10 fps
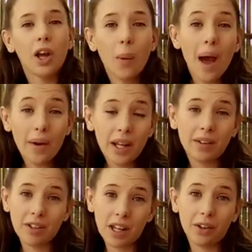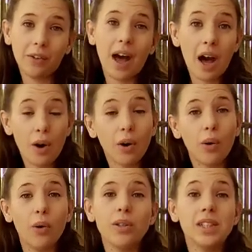go out in a vehicle out on
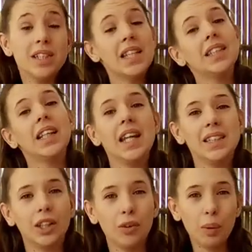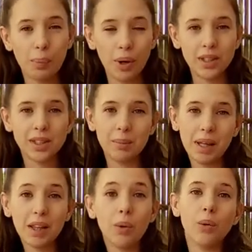course to designated crew points to
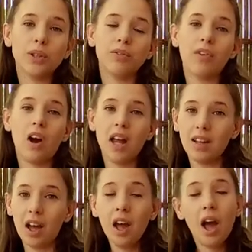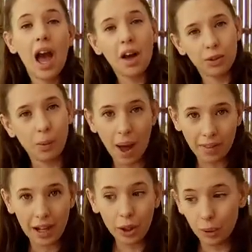meet the horse and rider throughout their